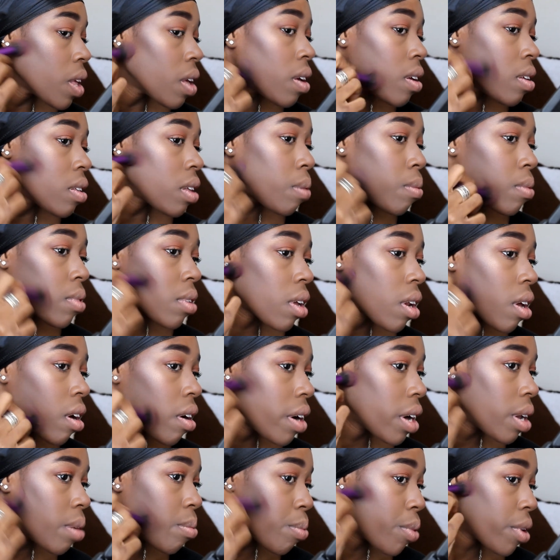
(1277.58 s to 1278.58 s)
So I'm just going to
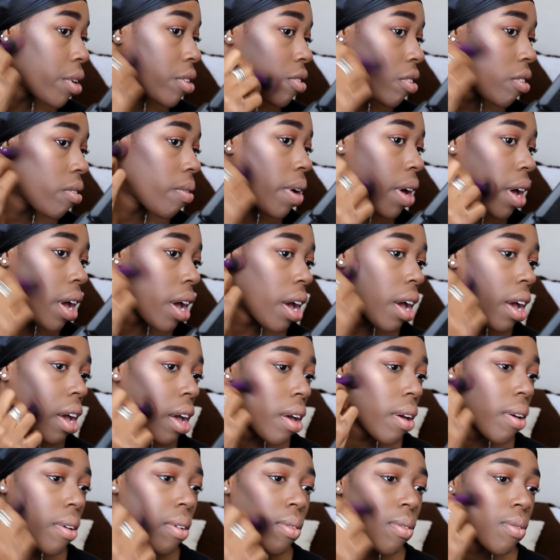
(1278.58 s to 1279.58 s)
go ahead and brush
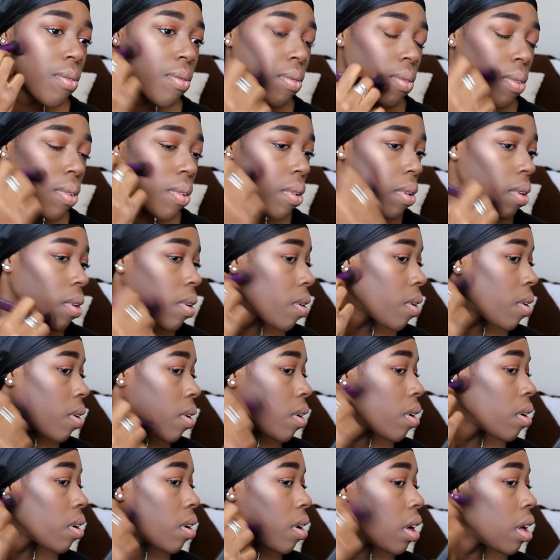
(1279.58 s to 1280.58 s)
away
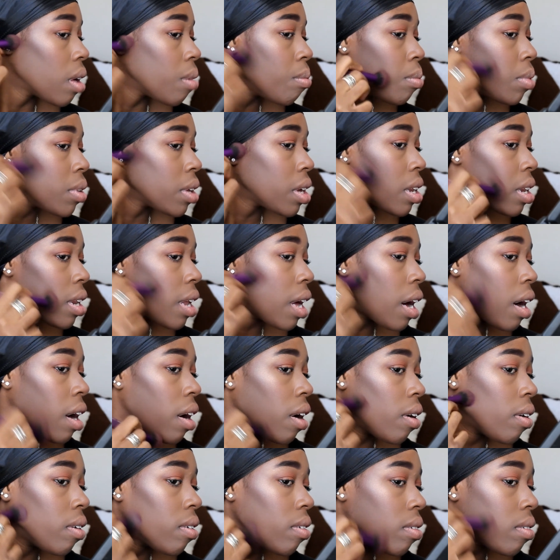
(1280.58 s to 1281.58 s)
and blend
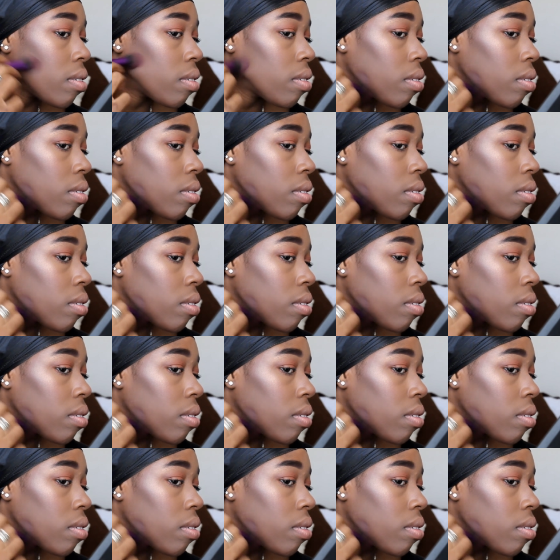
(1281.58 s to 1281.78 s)
out